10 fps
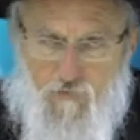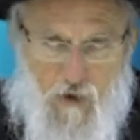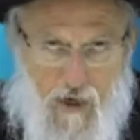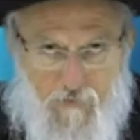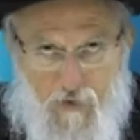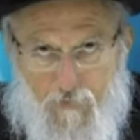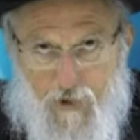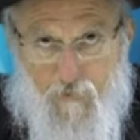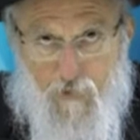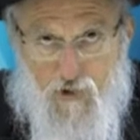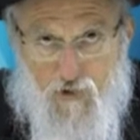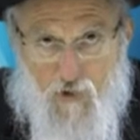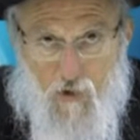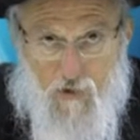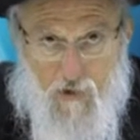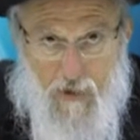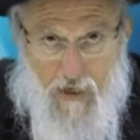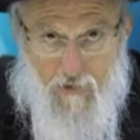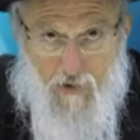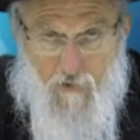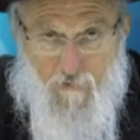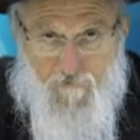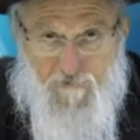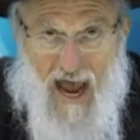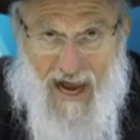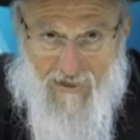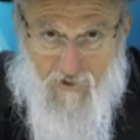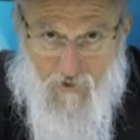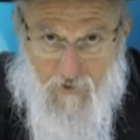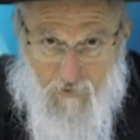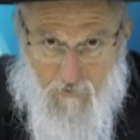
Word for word: right, Rabbi, but you're talking about facts.